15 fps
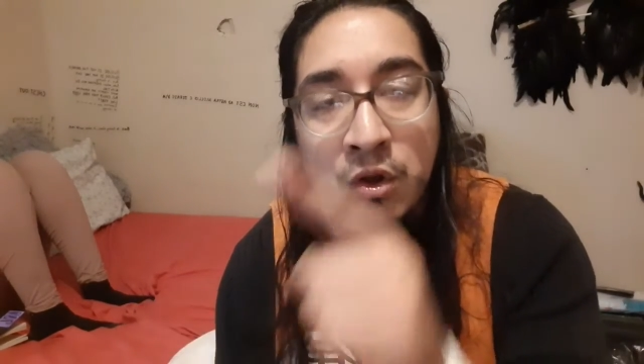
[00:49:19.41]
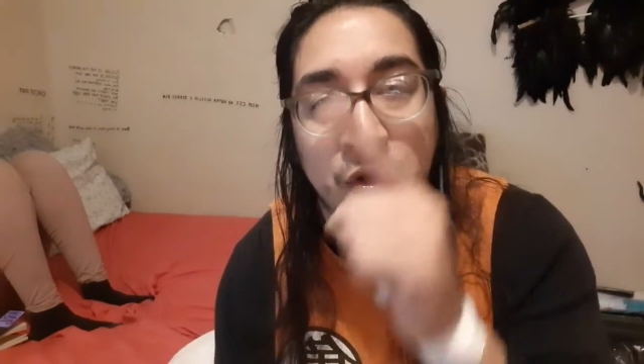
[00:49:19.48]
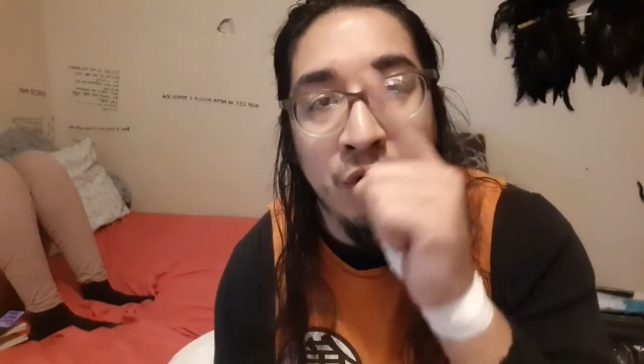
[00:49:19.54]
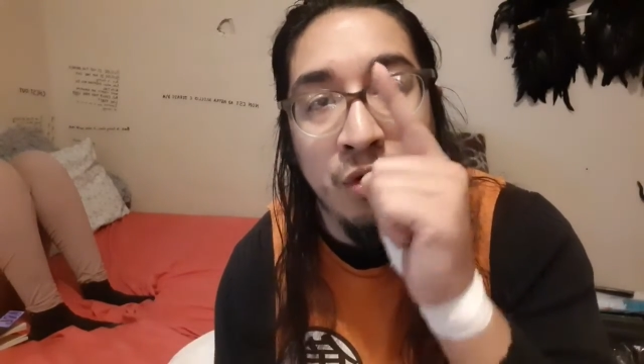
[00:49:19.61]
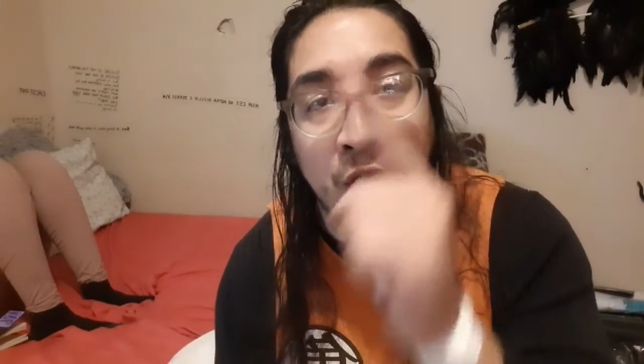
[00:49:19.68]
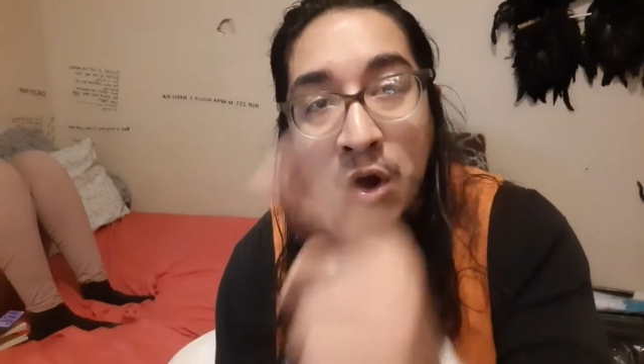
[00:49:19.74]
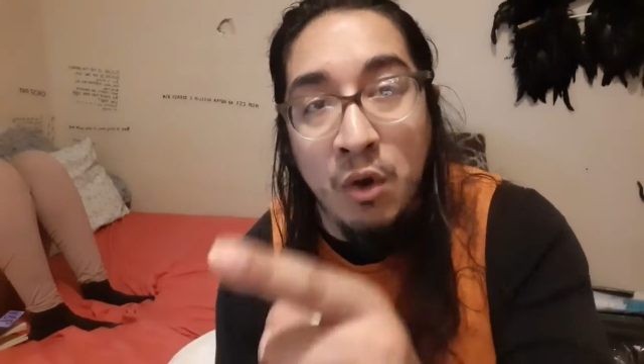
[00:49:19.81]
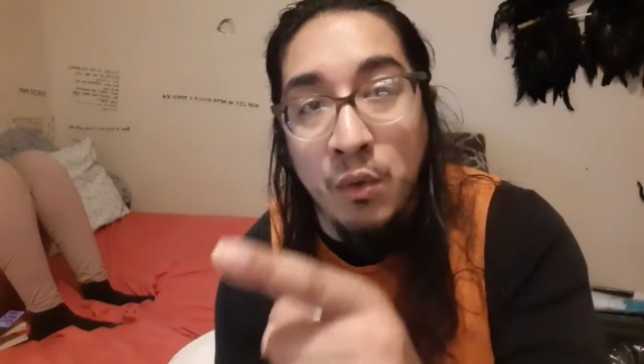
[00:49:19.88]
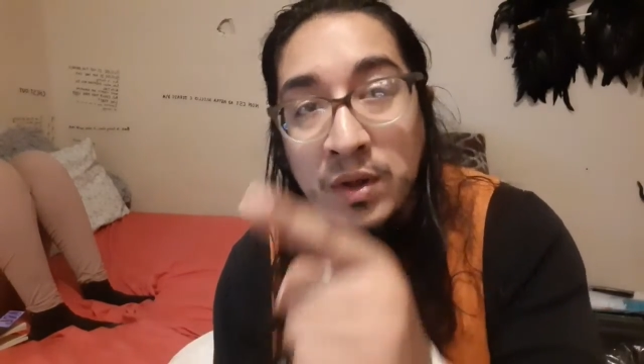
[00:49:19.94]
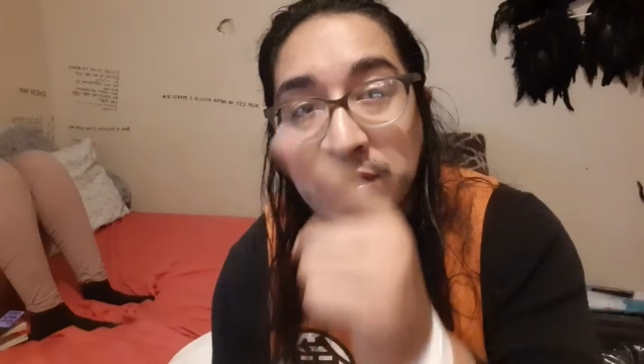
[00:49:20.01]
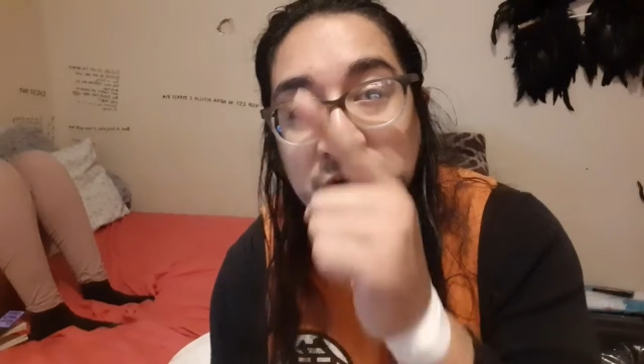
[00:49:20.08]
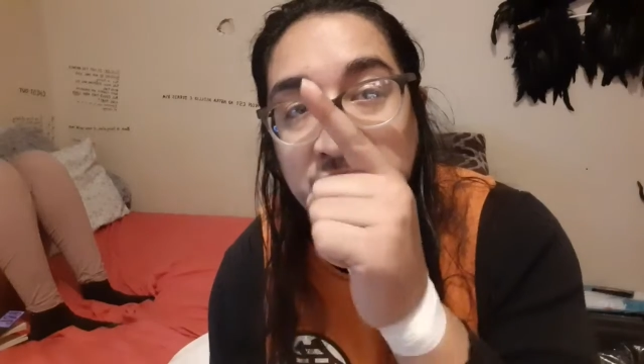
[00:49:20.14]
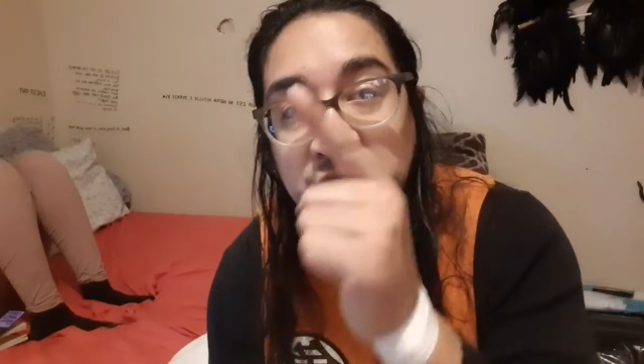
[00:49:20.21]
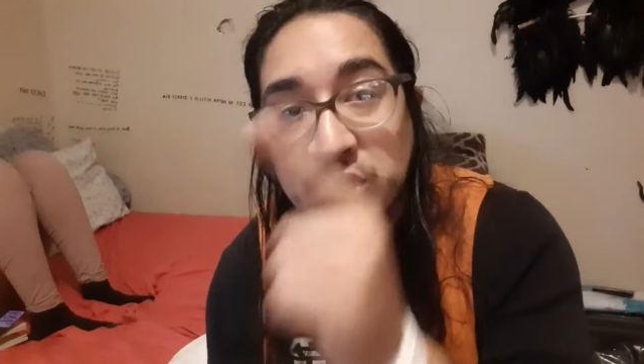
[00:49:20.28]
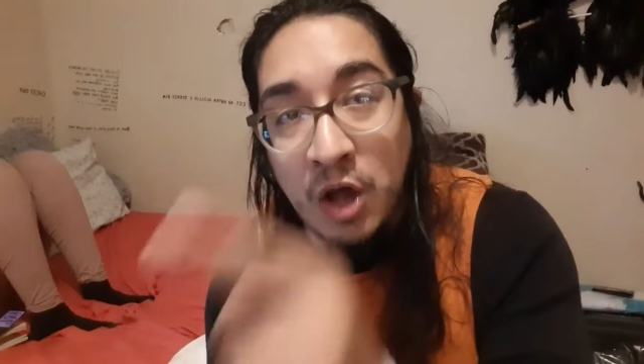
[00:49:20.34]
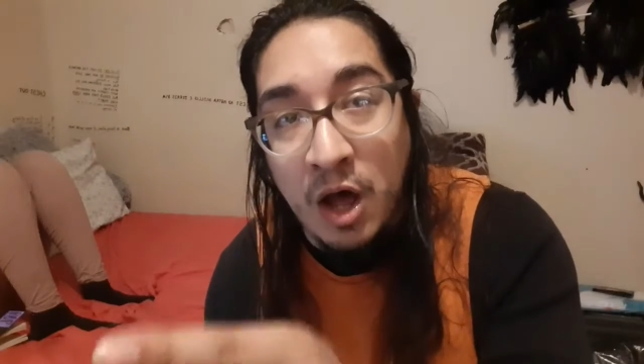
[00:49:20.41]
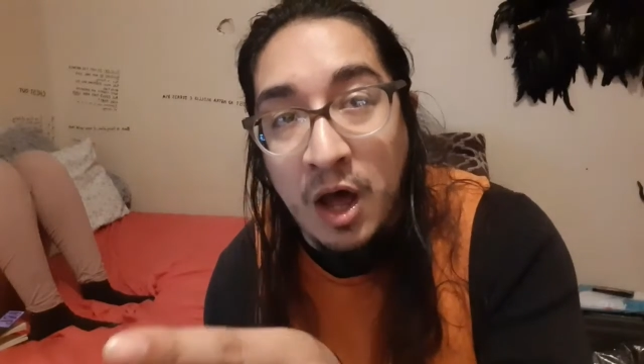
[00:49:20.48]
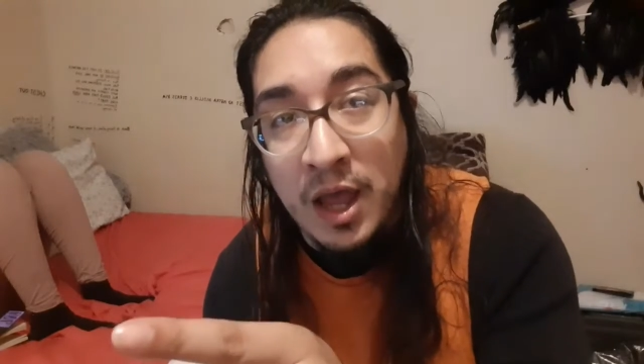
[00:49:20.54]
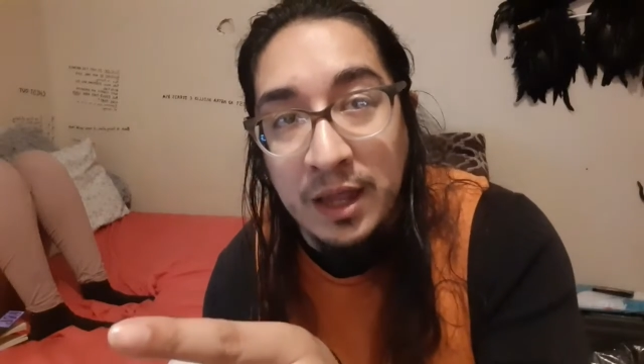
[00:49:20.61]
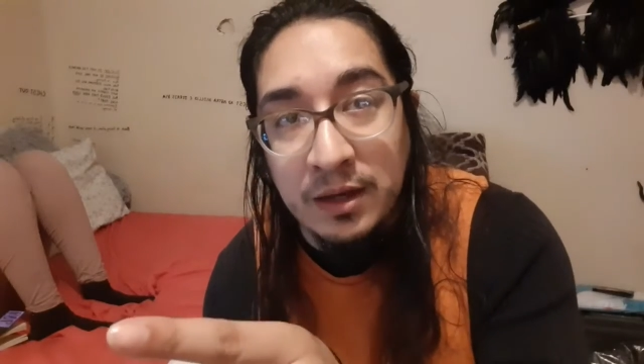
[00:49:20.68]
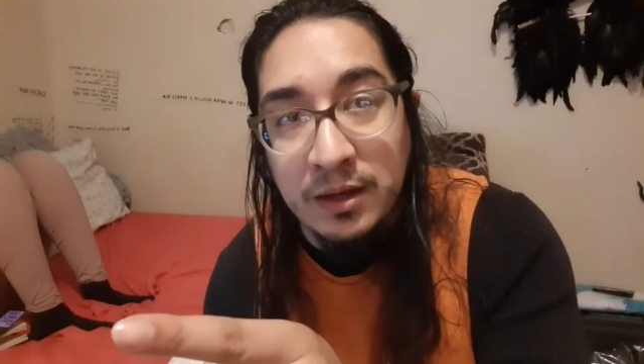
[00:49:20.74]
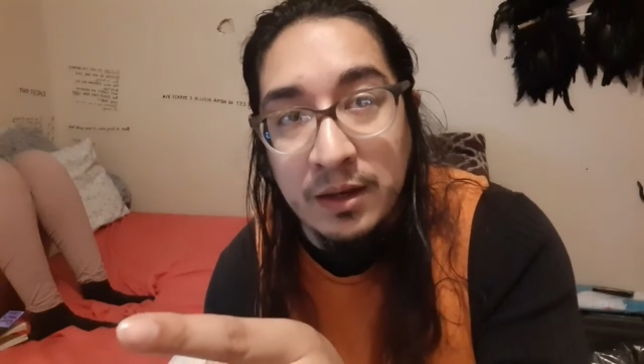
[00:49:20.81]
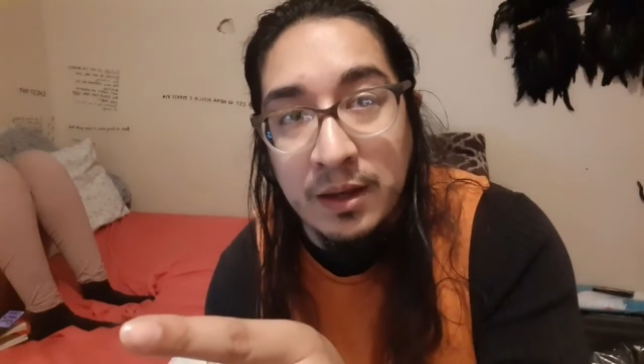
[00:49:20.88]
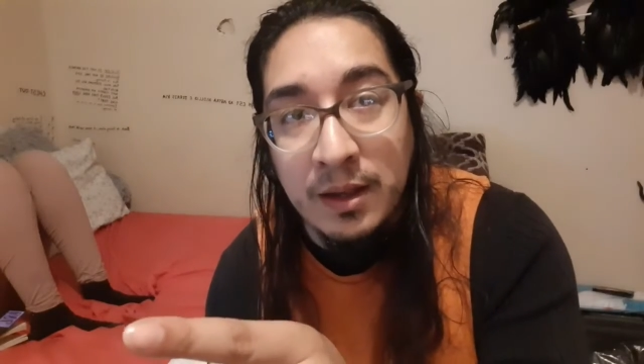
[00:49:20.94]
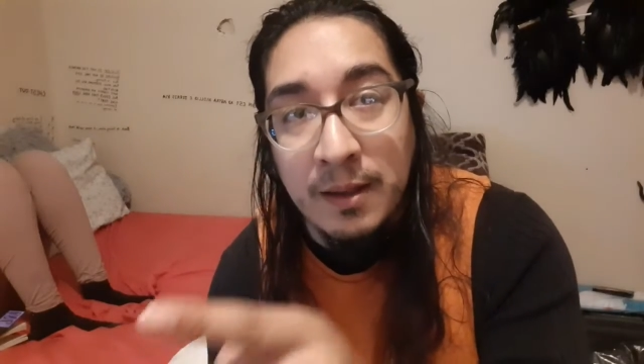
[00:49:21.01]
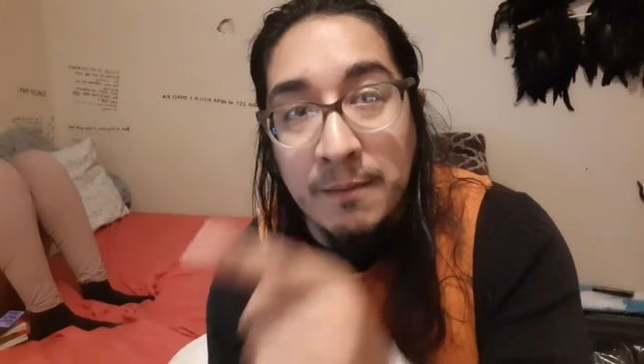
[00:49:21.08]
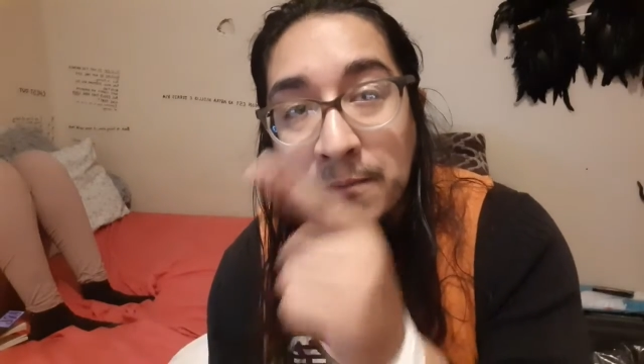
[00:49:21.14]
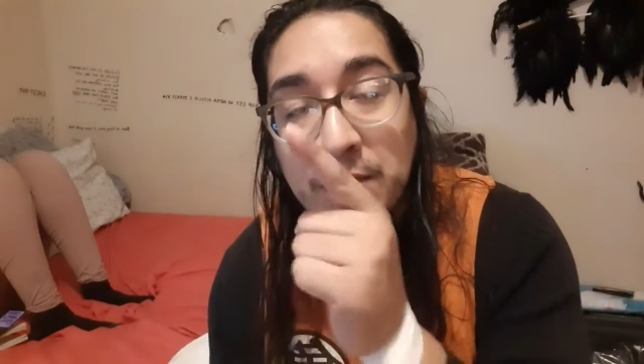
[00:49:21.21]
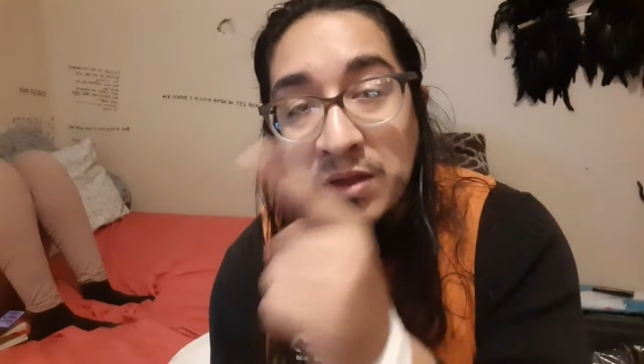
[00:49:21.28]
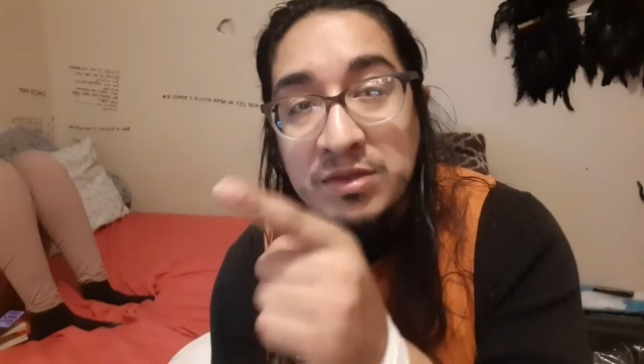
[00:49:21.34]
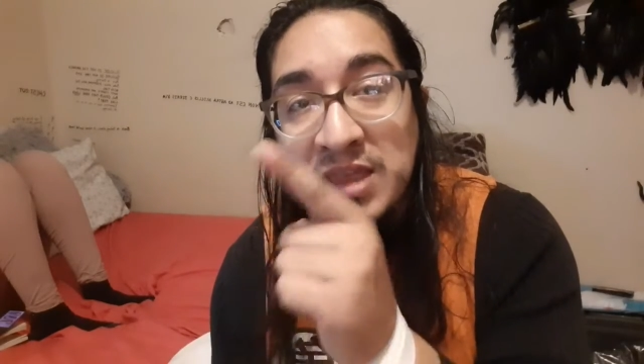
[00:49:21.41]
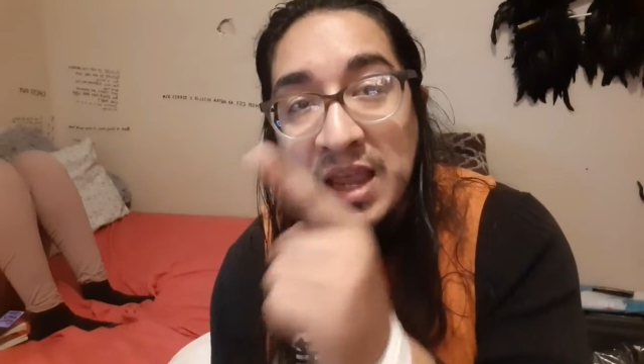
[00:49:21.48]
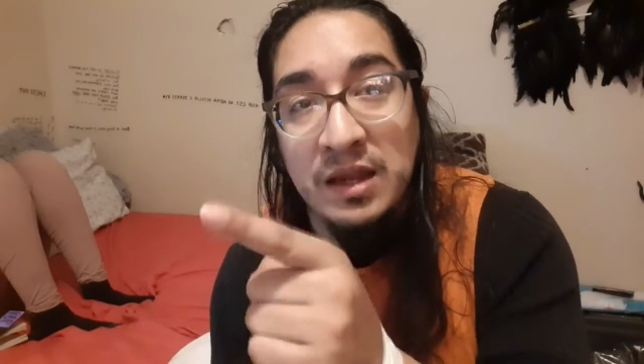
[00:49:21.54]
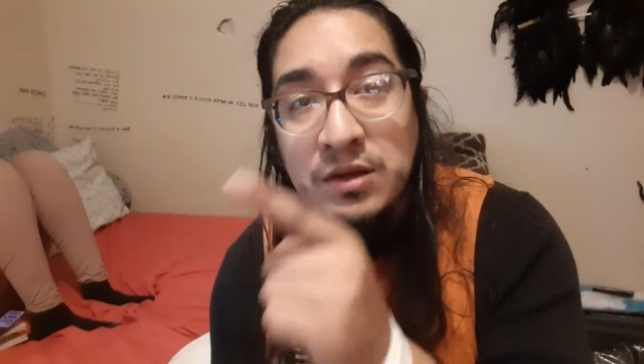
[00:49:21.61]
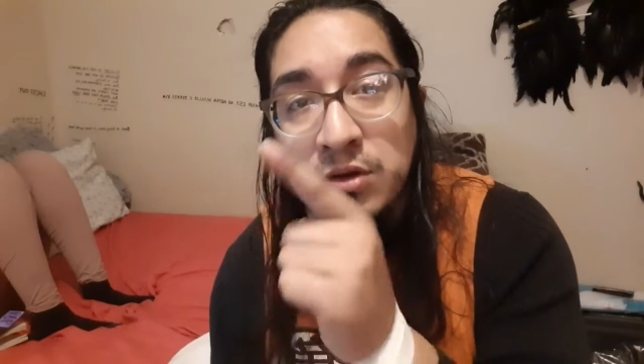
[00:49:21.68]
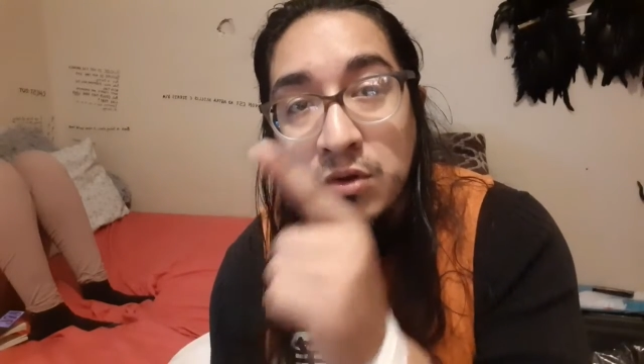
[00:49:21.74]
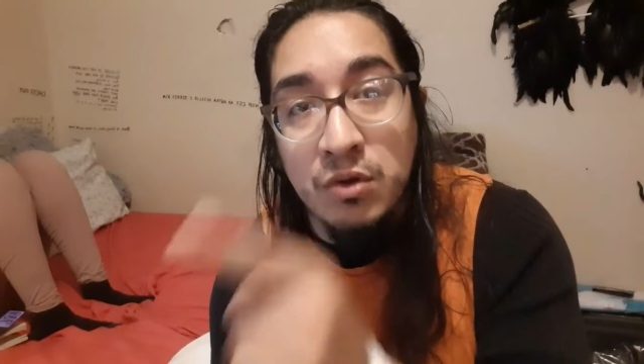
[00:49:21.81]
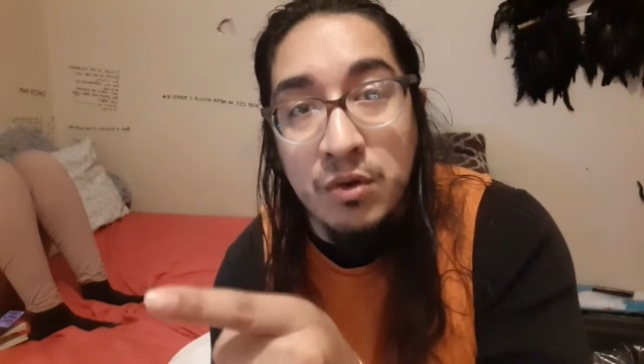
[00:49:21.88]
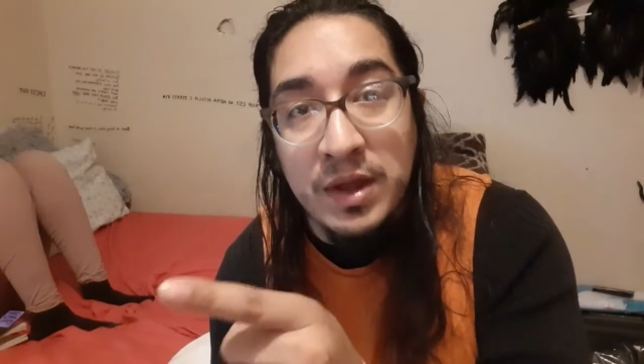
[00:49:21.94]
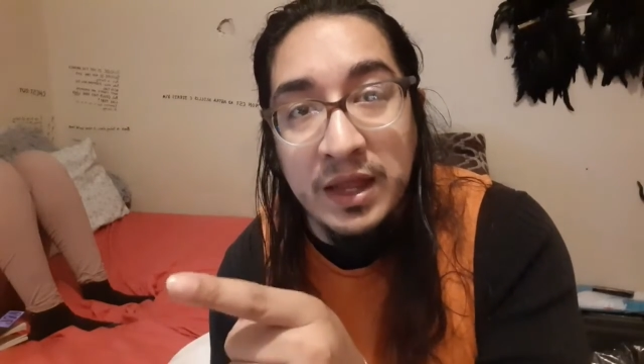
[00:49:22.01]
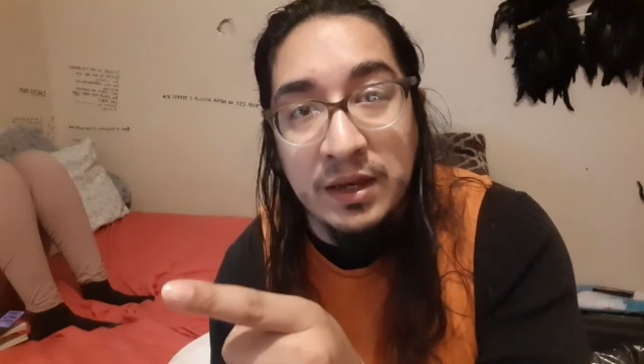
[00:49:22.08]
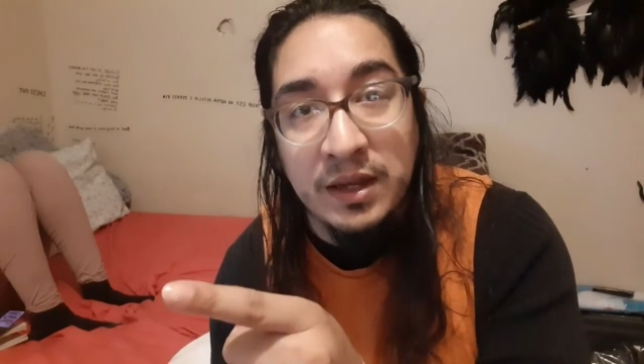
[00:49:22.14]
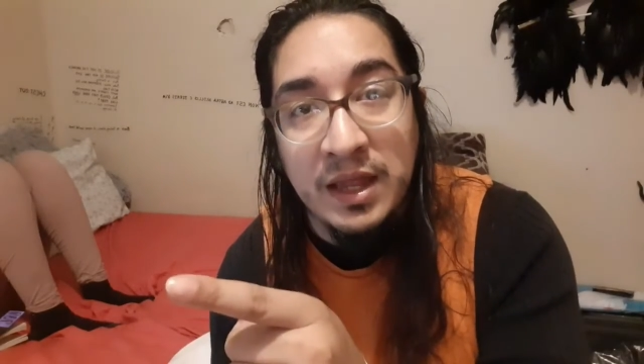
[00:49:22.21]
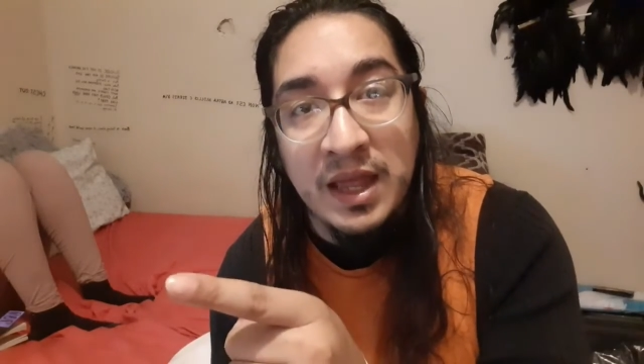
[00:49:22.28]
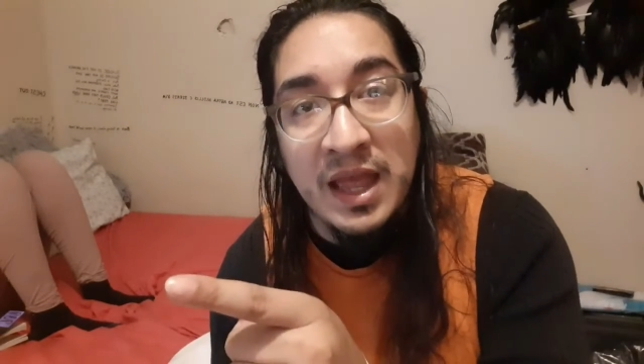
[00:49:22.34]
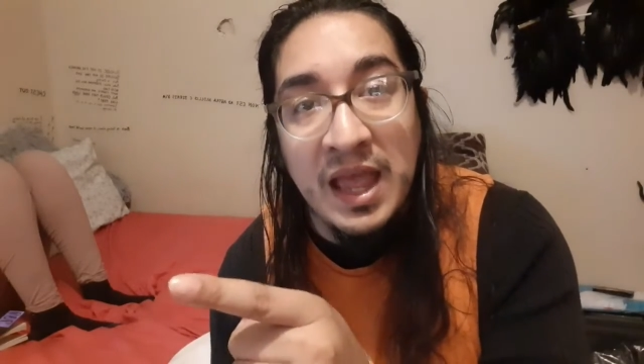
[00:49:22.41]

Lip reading: No one saw it, but they knew it,